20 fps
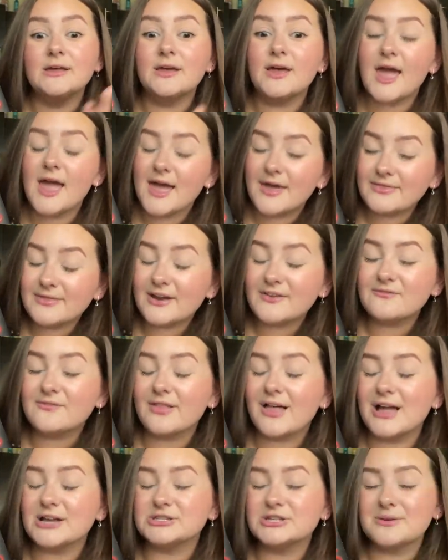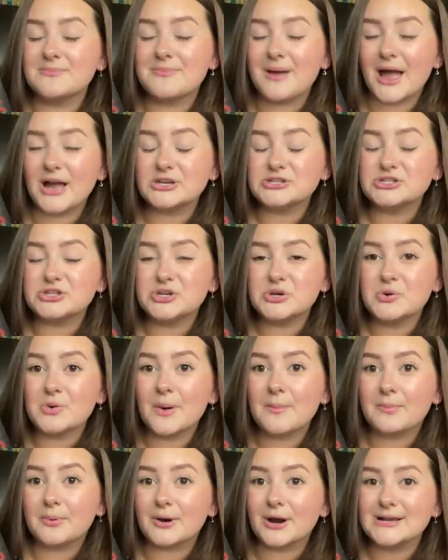and then flashing back
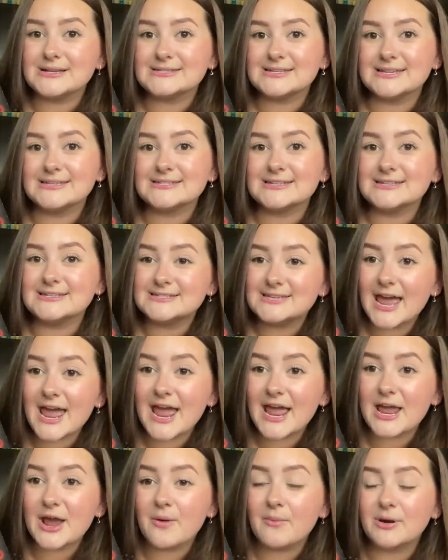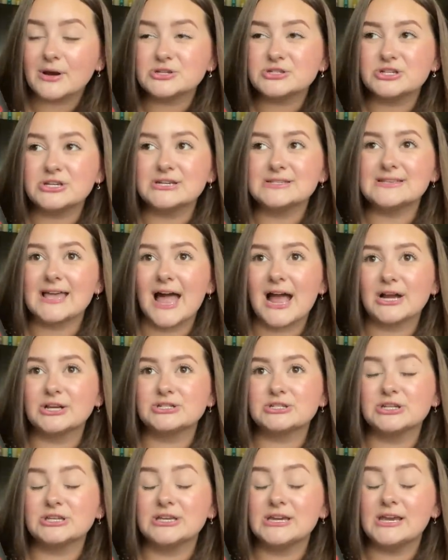to present day where she's
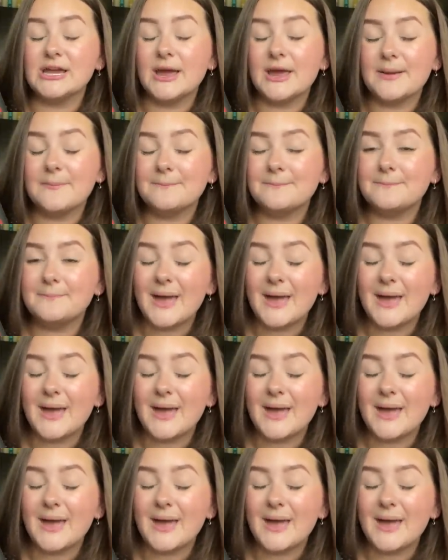actually